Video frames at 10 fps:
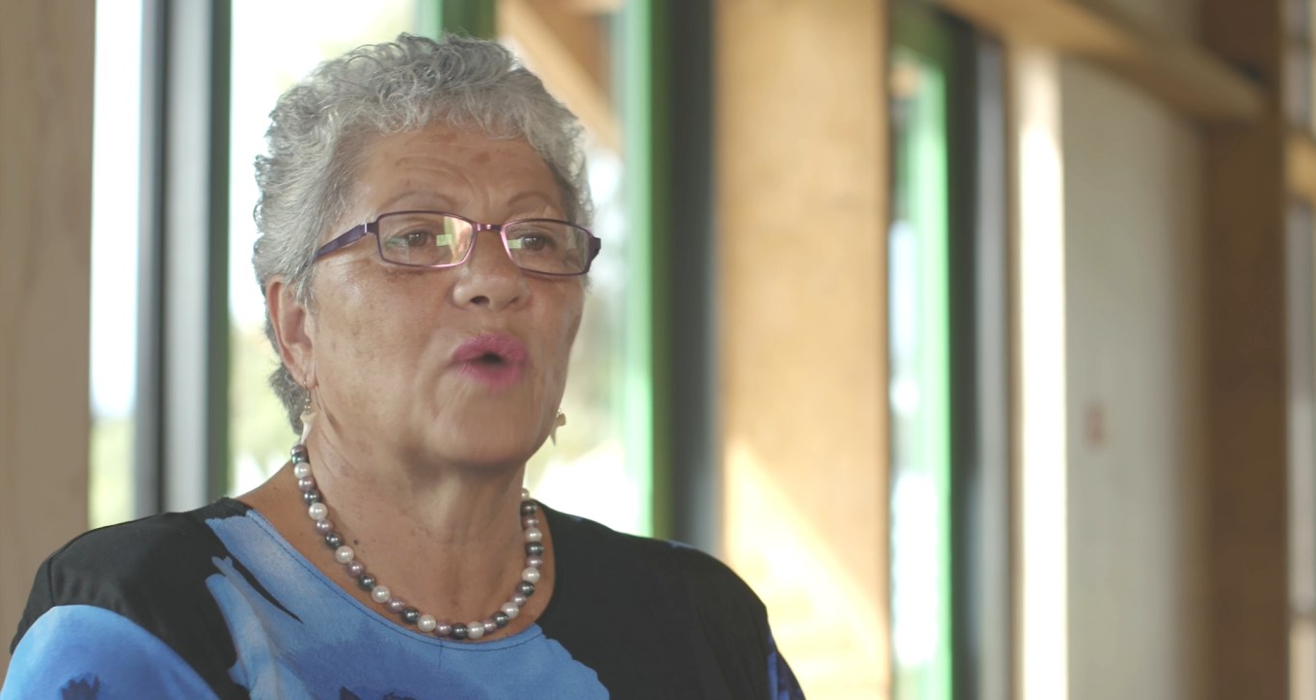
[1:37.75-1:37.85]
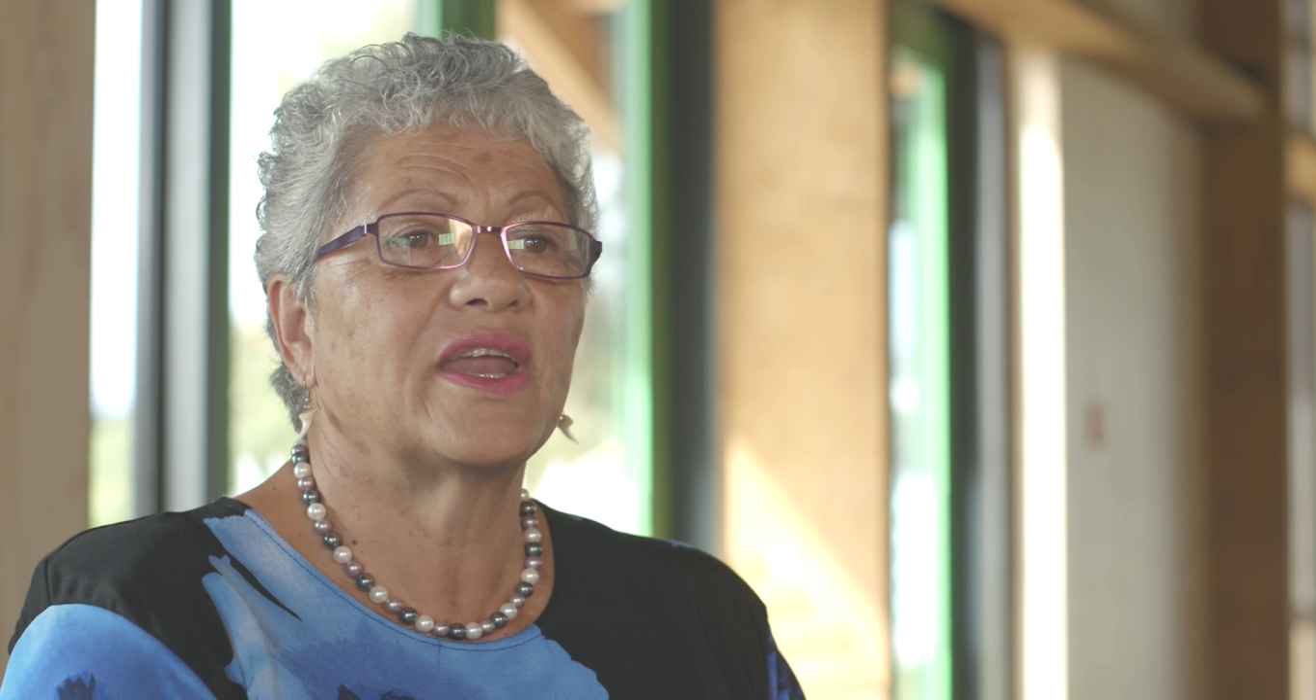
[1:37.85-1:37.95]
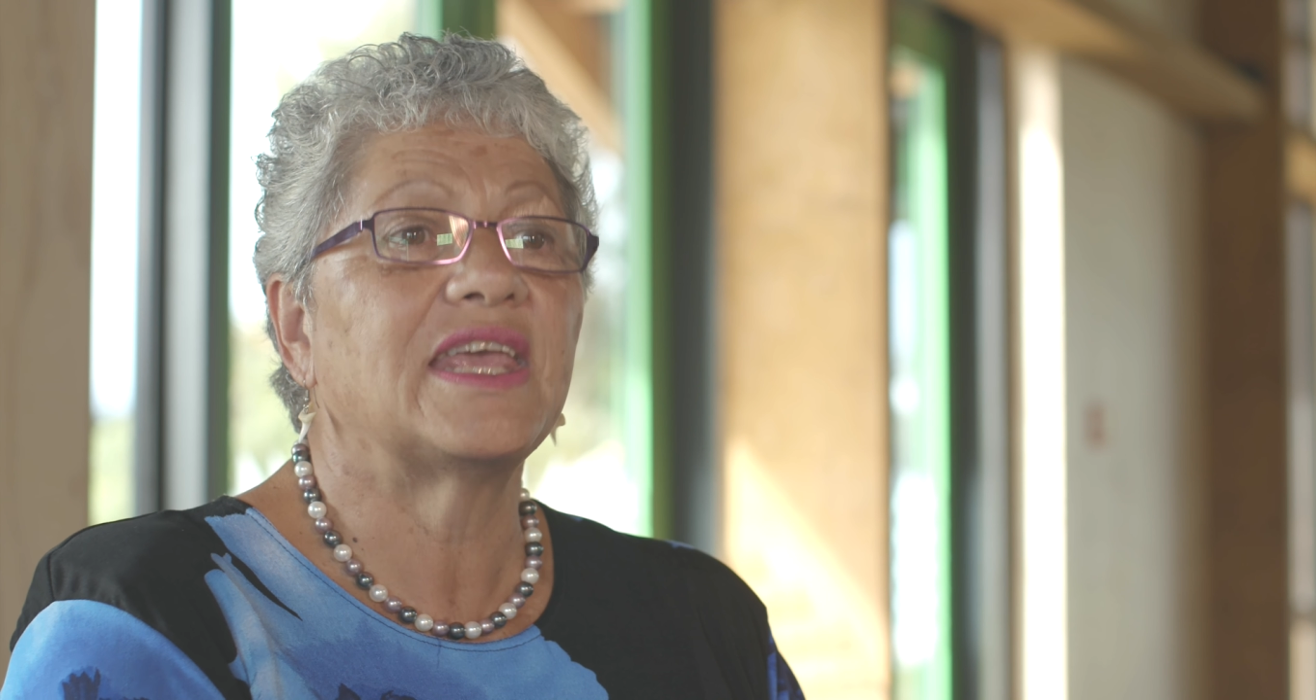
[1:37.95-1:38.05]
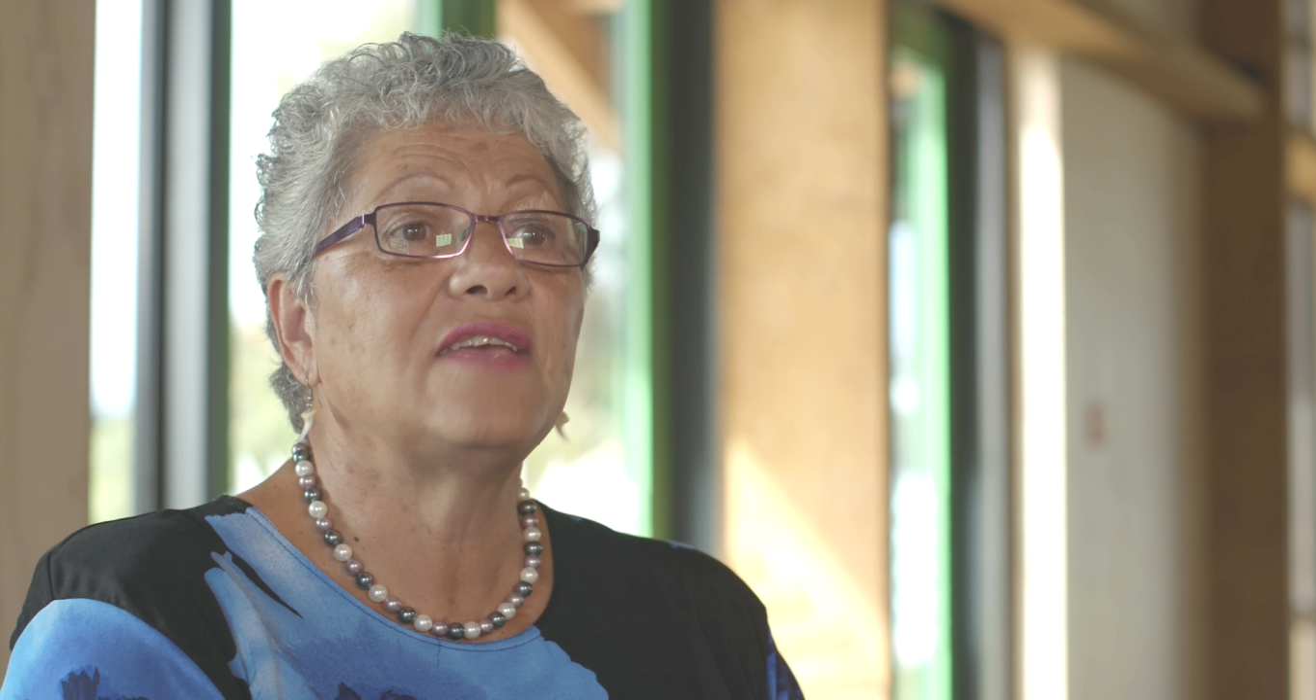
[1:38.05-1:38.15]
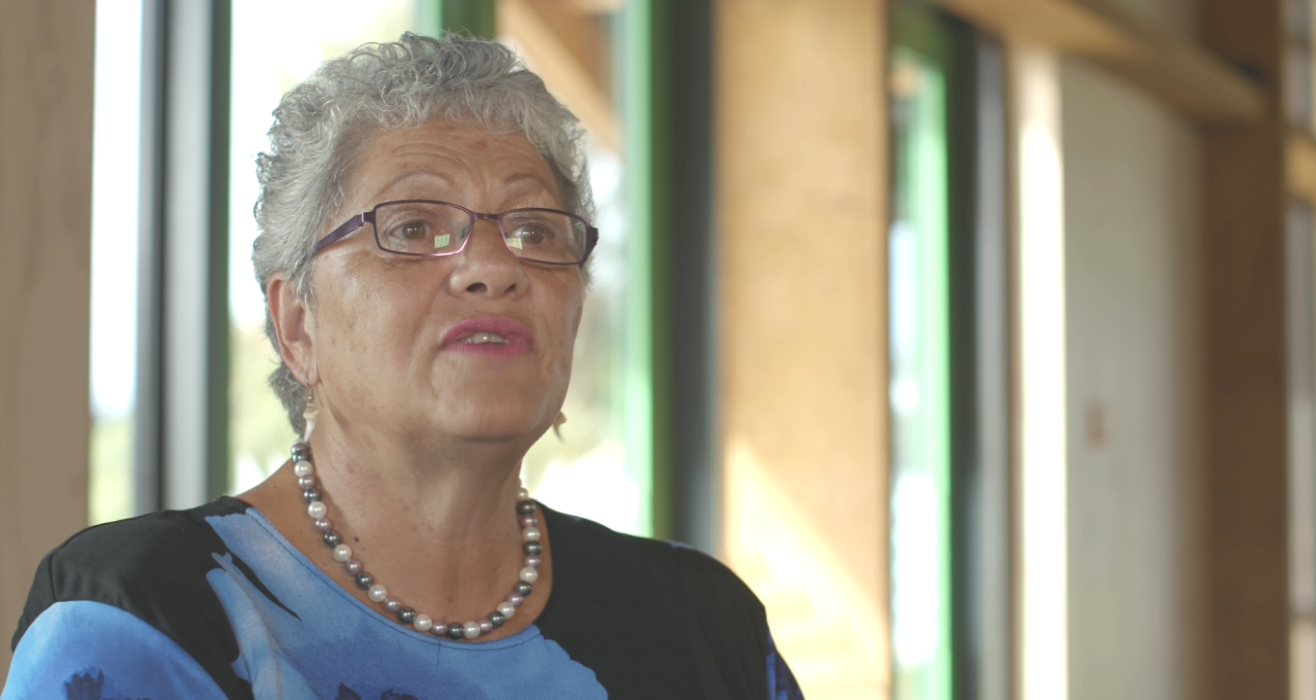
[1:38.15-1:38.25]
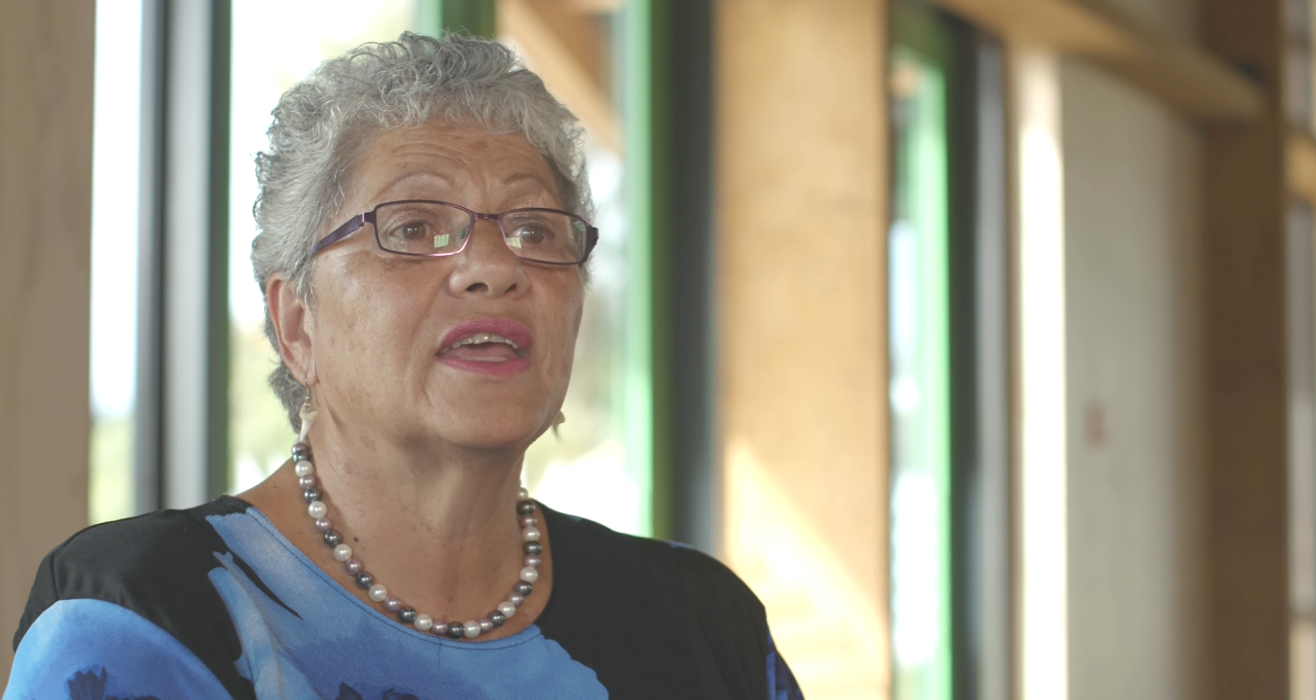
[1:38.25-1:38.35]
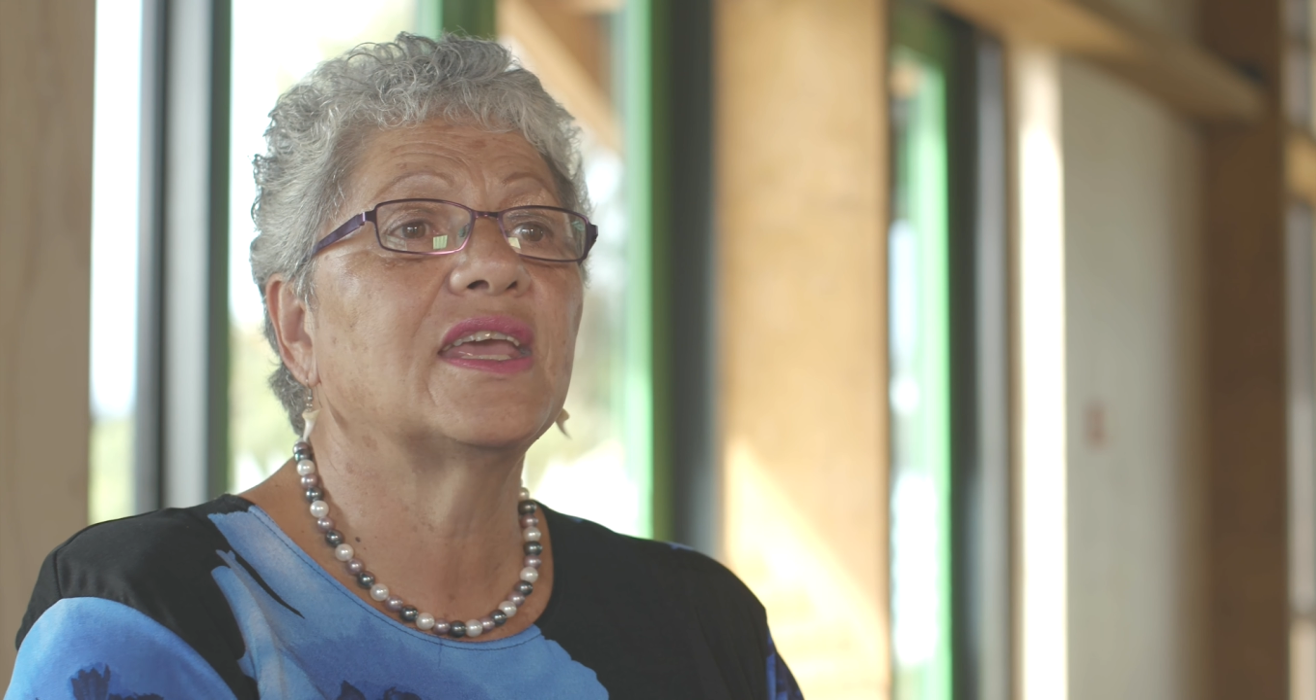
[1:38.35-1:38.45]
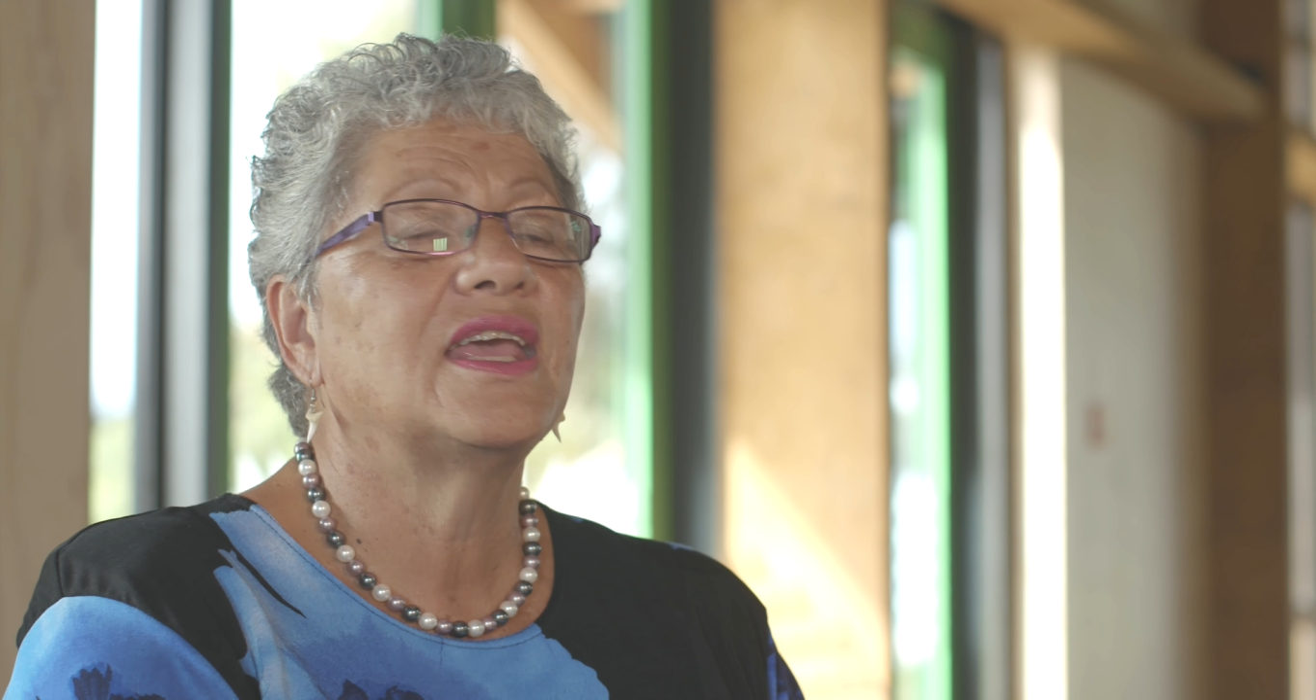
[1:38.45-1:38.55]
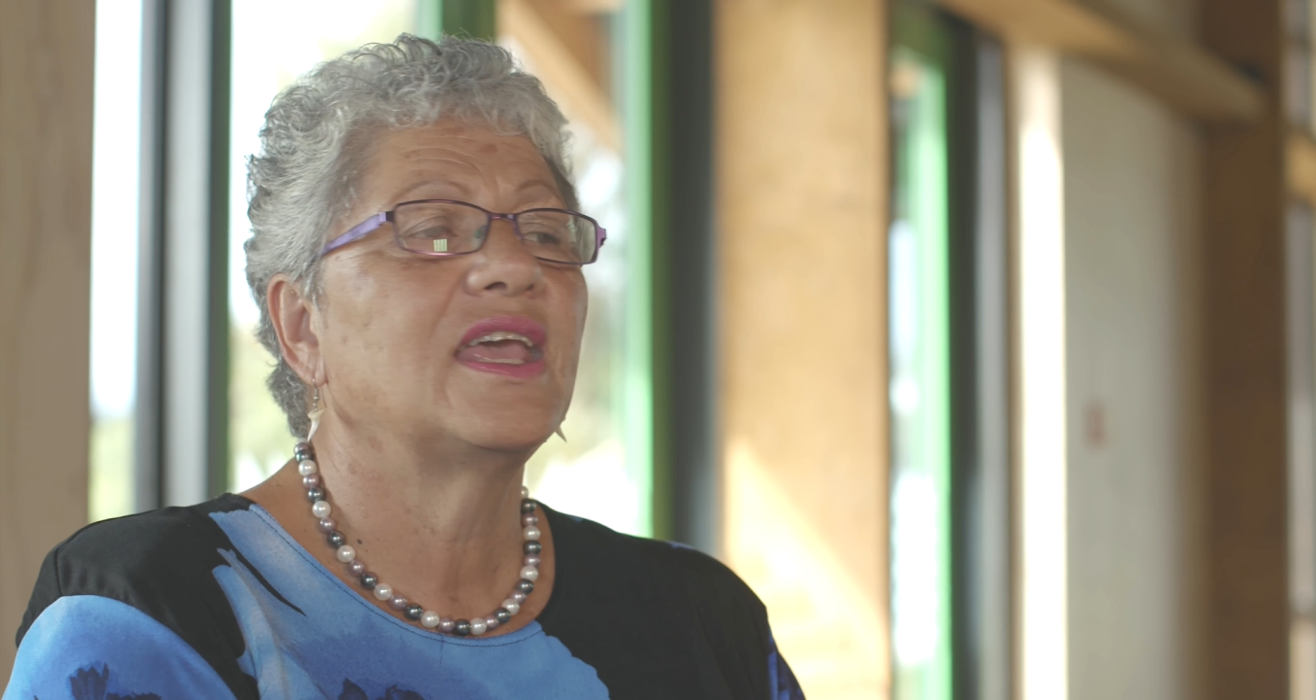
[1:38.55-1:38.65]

one evening,